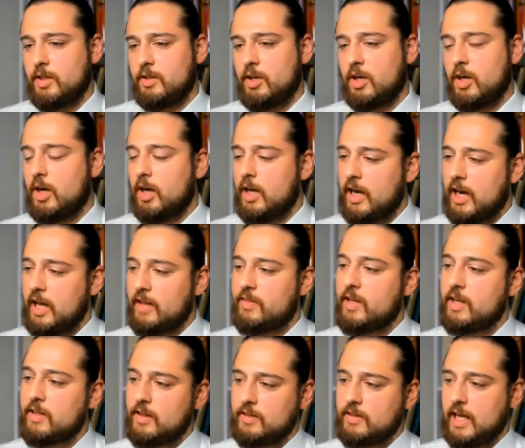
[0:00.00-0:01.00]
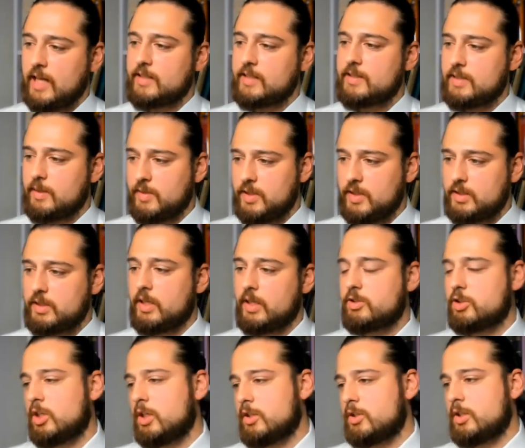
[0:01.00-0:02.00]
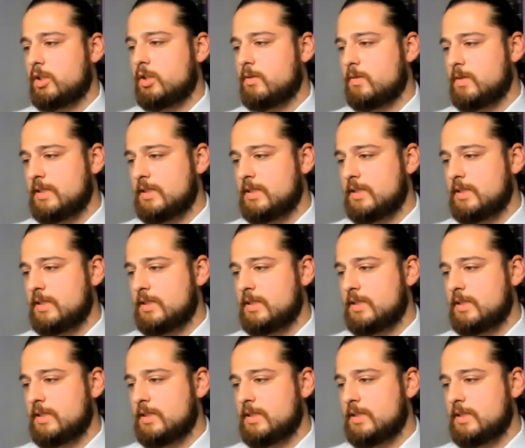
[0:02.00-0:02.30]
you know, and I think that that's something to touch on too.